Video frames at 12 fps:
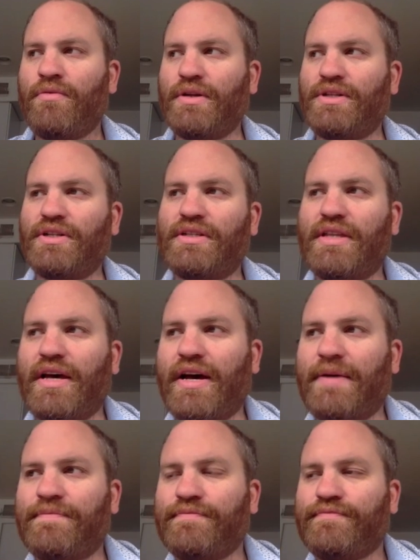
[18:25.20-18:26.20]
which is
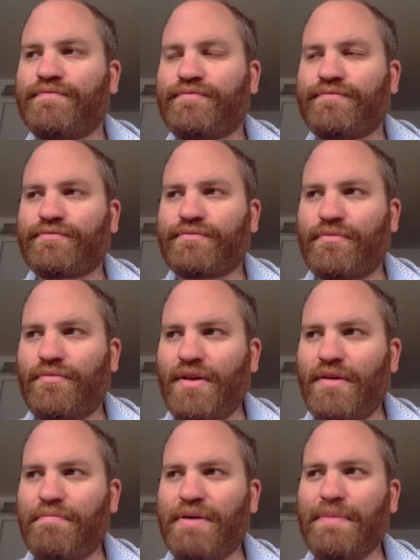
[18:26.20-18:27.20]
that
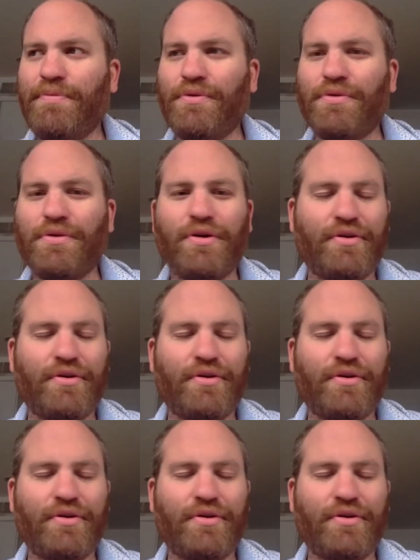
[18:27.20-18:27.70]
people